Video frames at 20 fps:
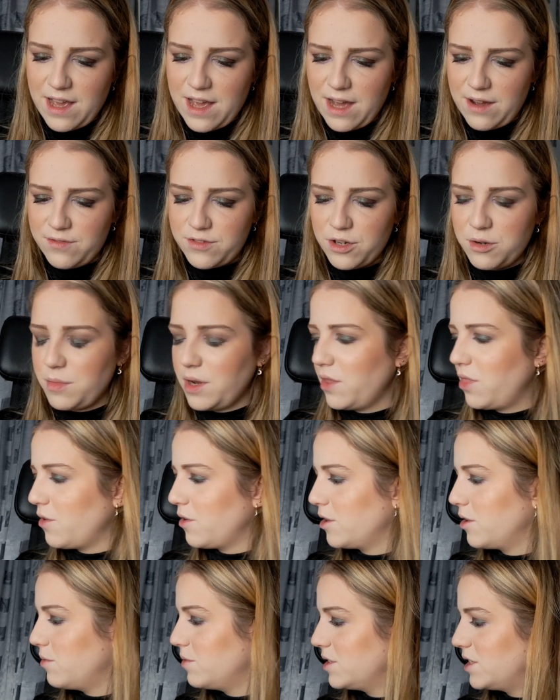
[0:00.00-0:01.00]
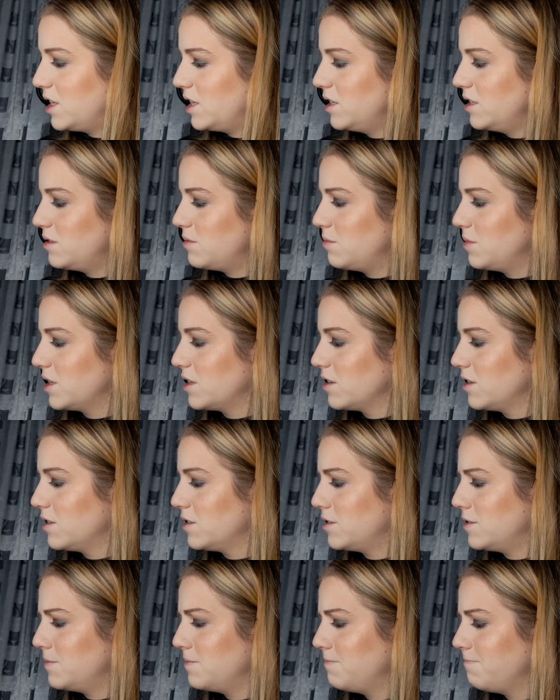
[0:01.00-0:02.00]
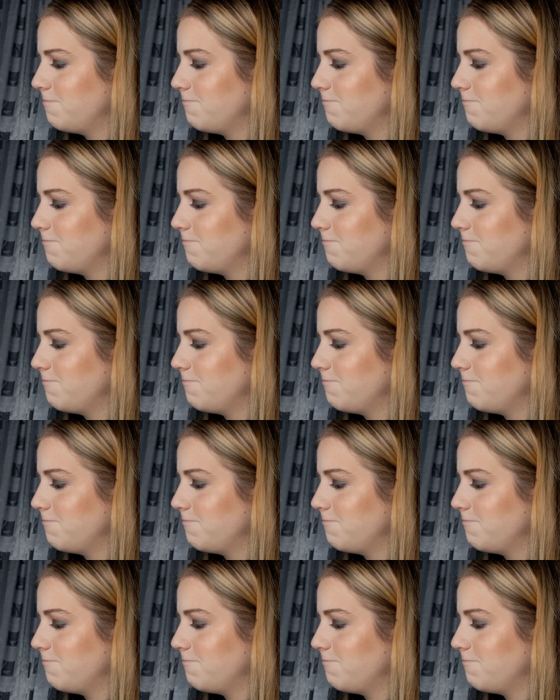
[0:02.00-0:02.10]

after my 31 days because